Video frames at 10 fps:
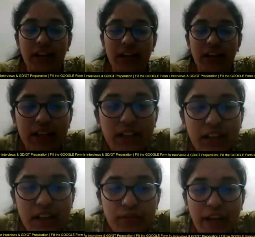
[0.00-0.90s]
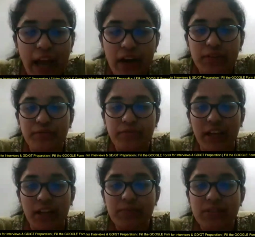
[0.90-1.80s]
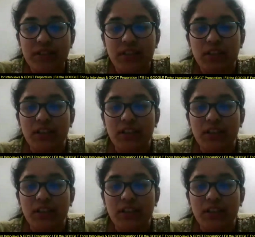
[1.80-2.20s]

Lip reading: the data link layer we have the frames.